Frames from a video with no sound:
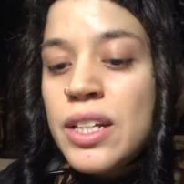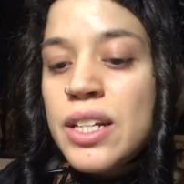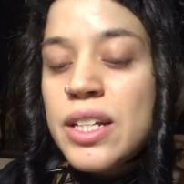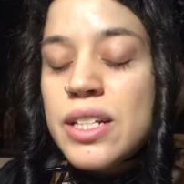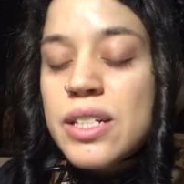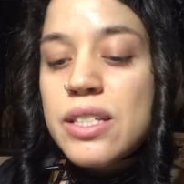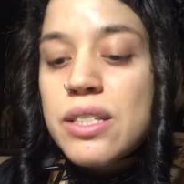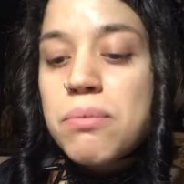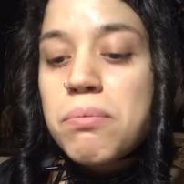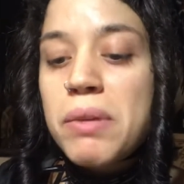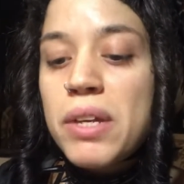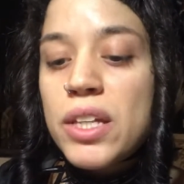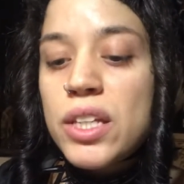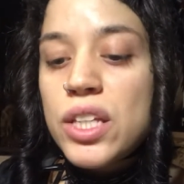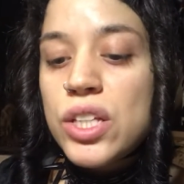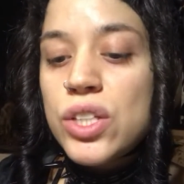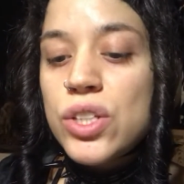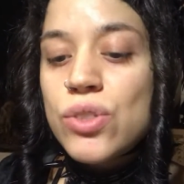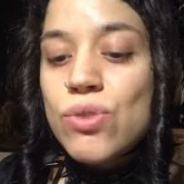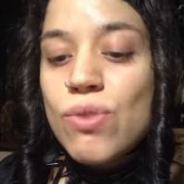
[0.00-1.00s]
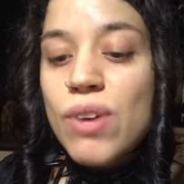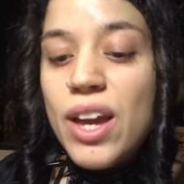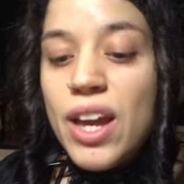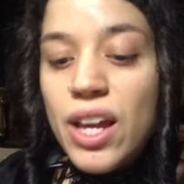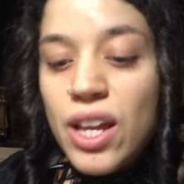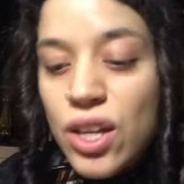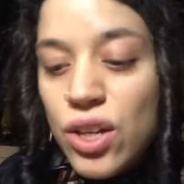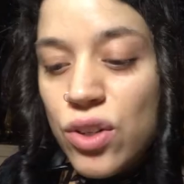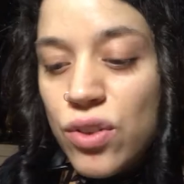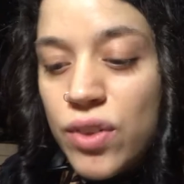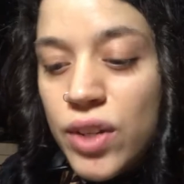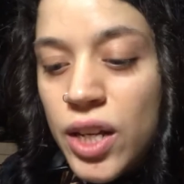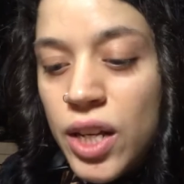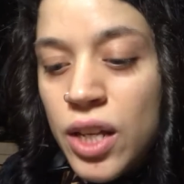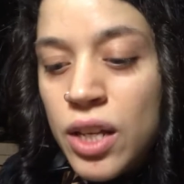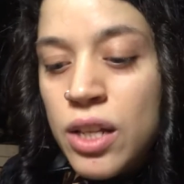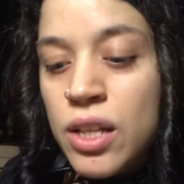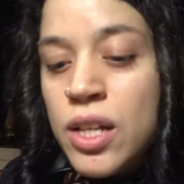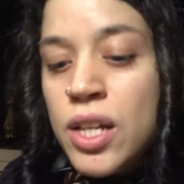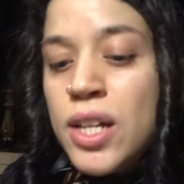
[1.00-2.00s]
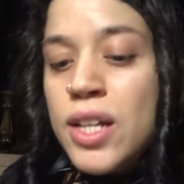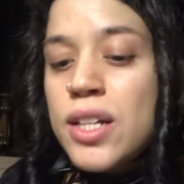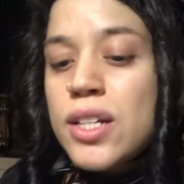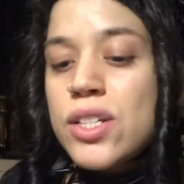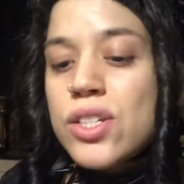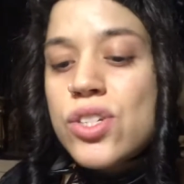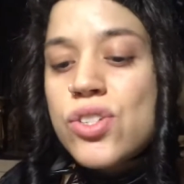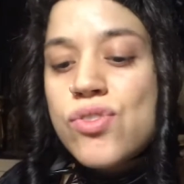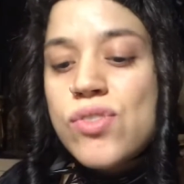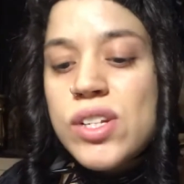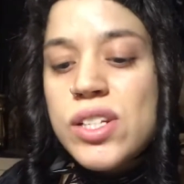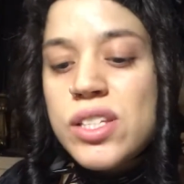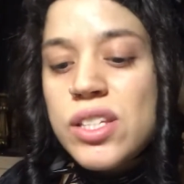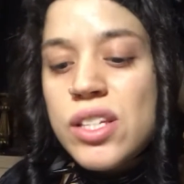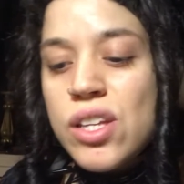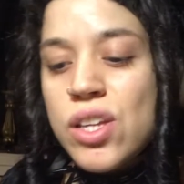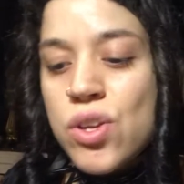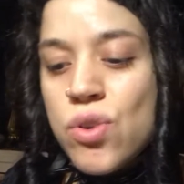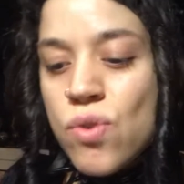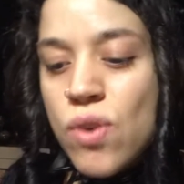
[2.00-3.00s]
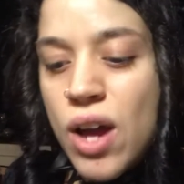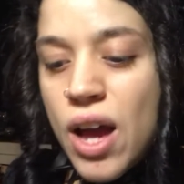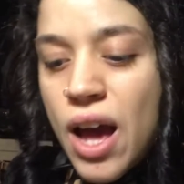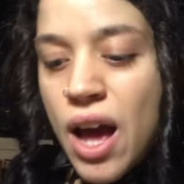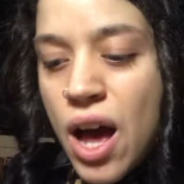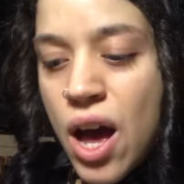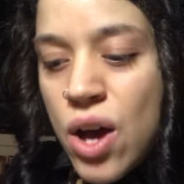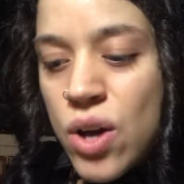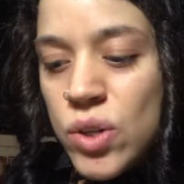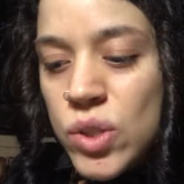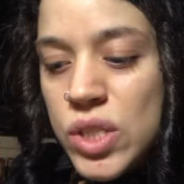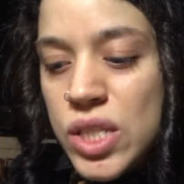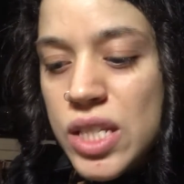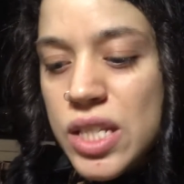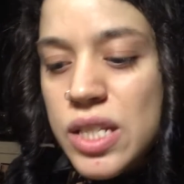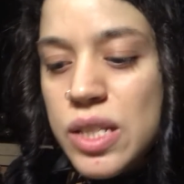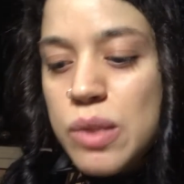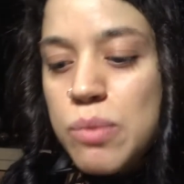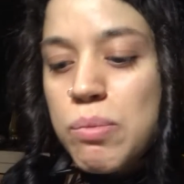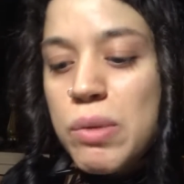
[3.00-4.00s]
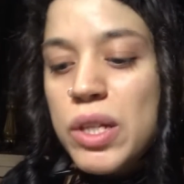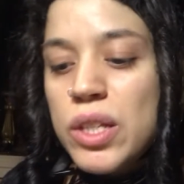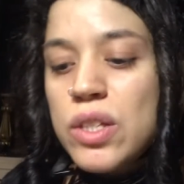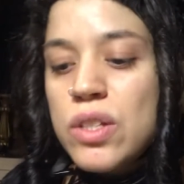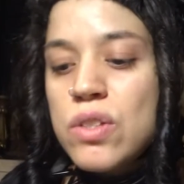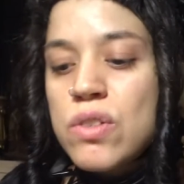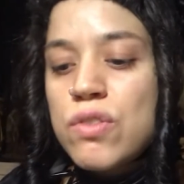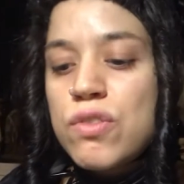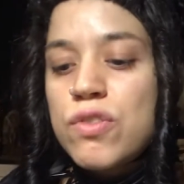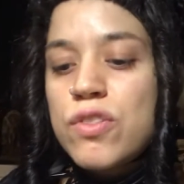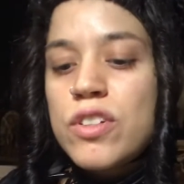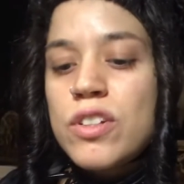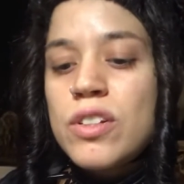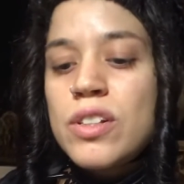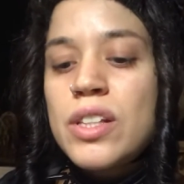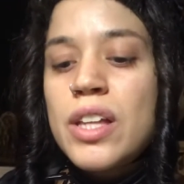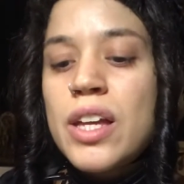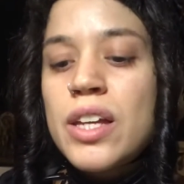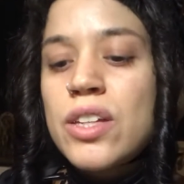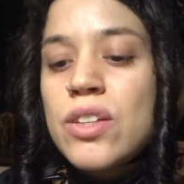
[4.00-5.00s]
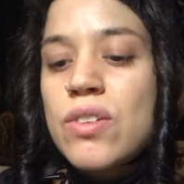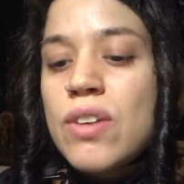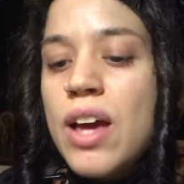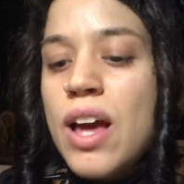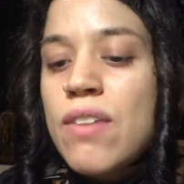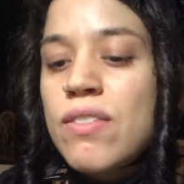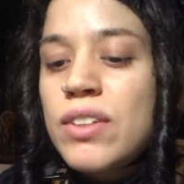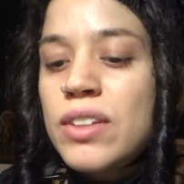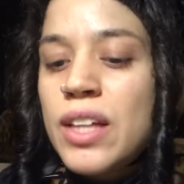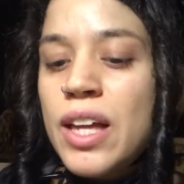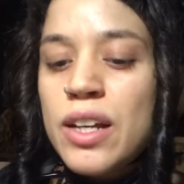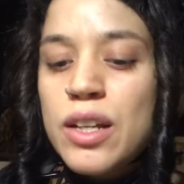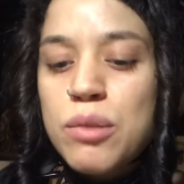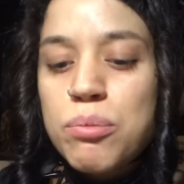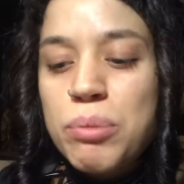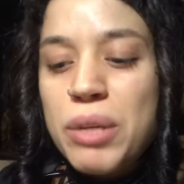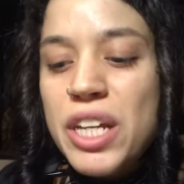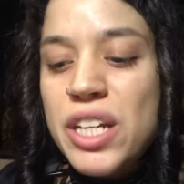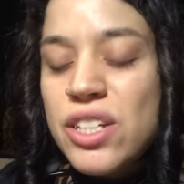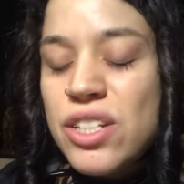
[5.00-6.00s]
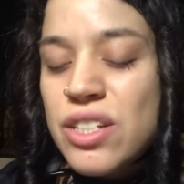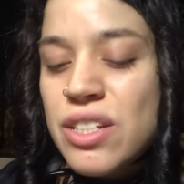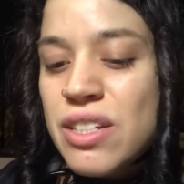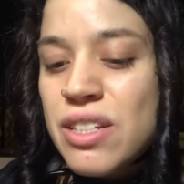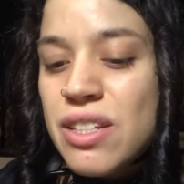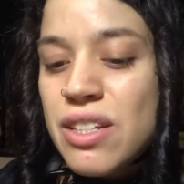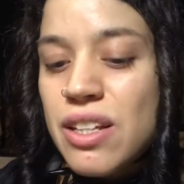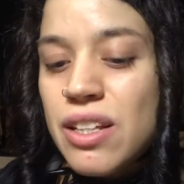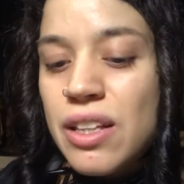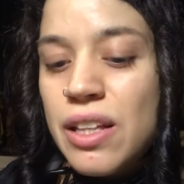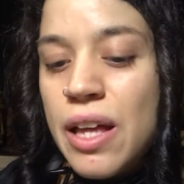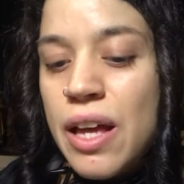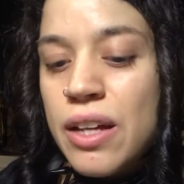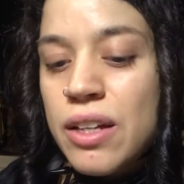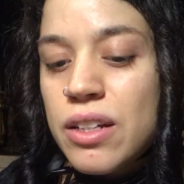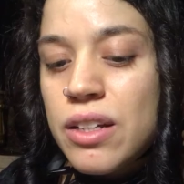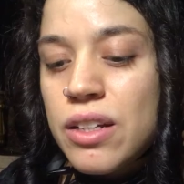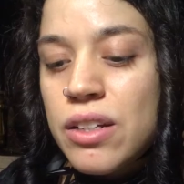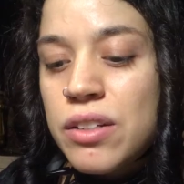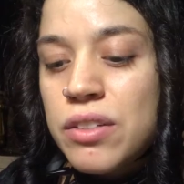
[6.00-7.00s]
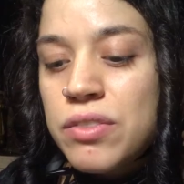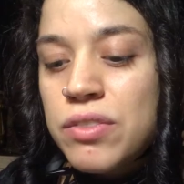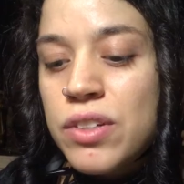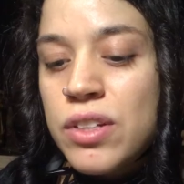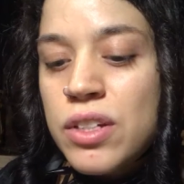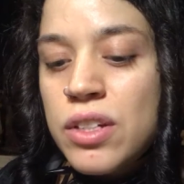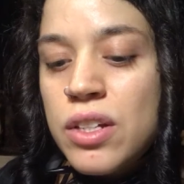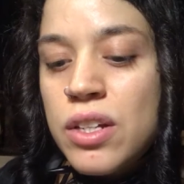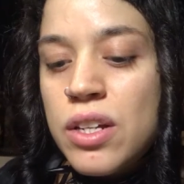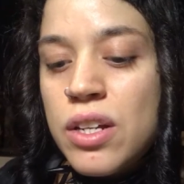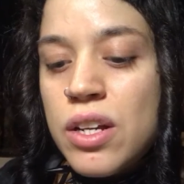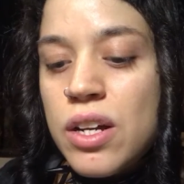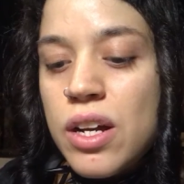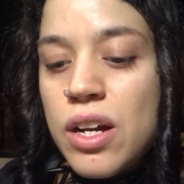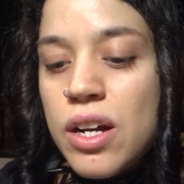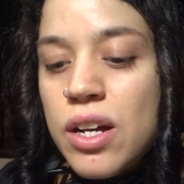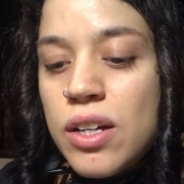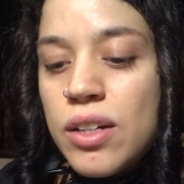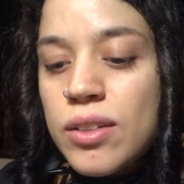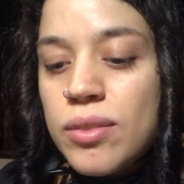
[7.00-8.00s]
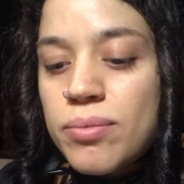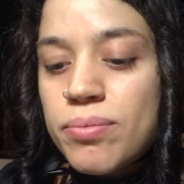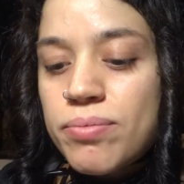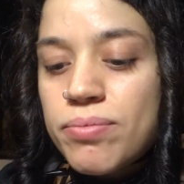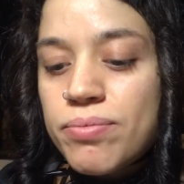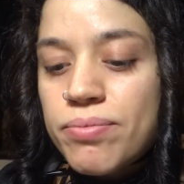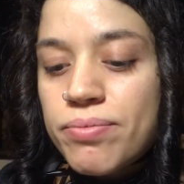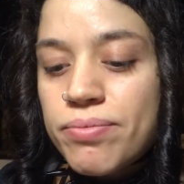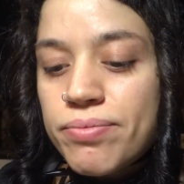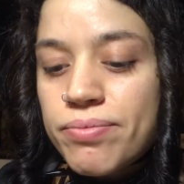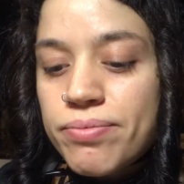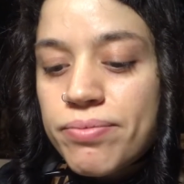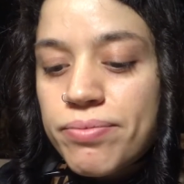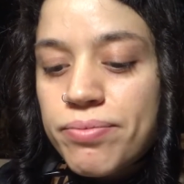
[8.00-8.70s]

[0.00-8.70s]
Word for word: it's making you angry, it's stressing you out, it's making you feel like you have a lack of patience, a lack of um,